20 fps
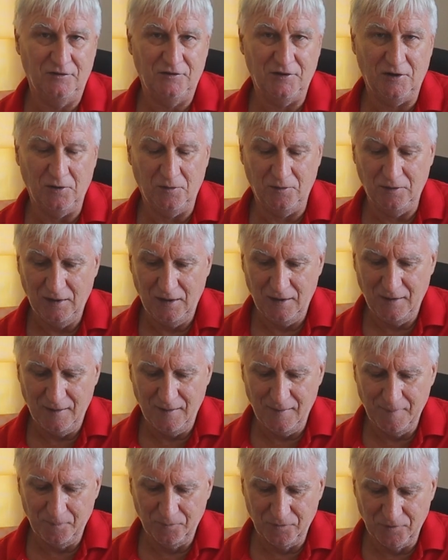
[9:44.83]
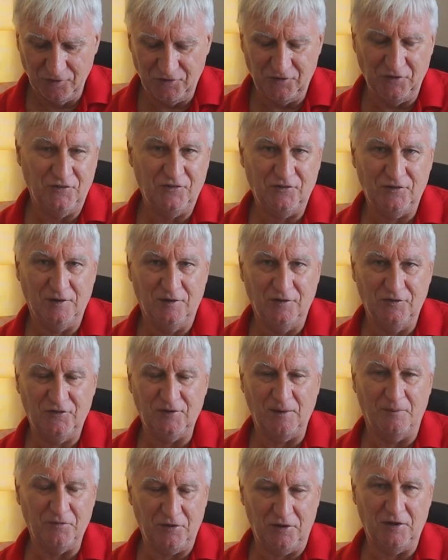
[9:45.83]
So this is
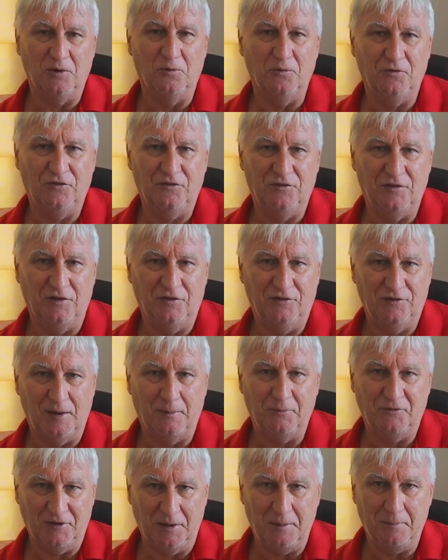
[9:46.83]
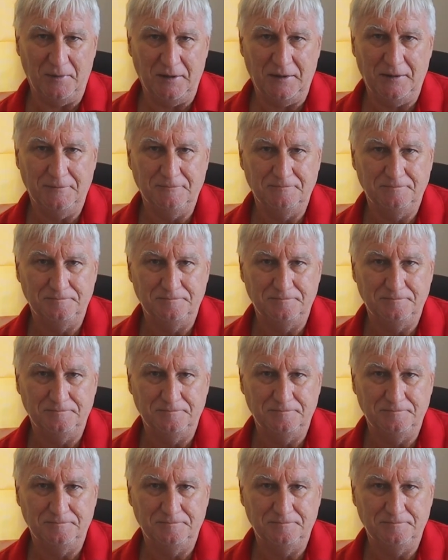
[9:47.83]
something else that's upset me.